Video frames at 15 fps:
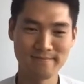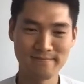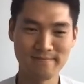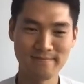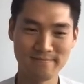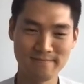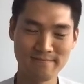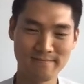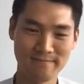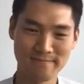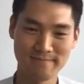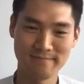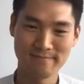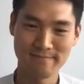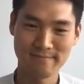
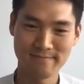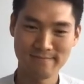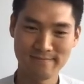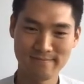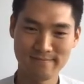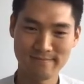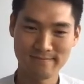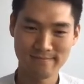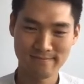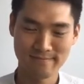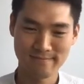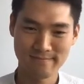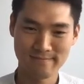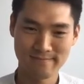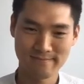
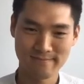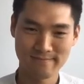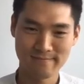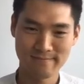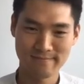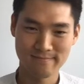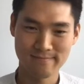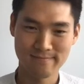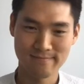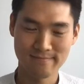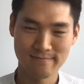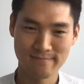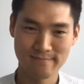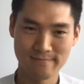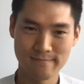
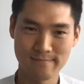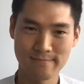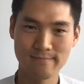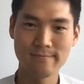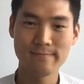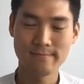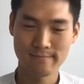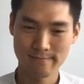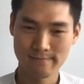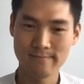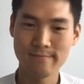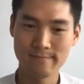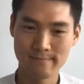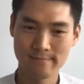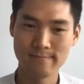
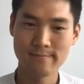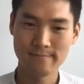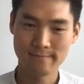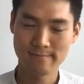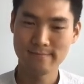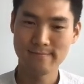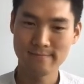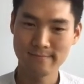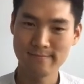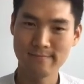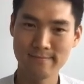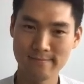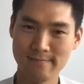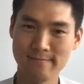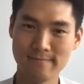
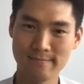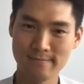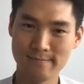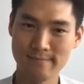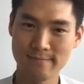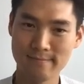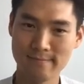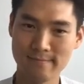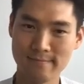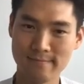No words are spoken by the person on screen.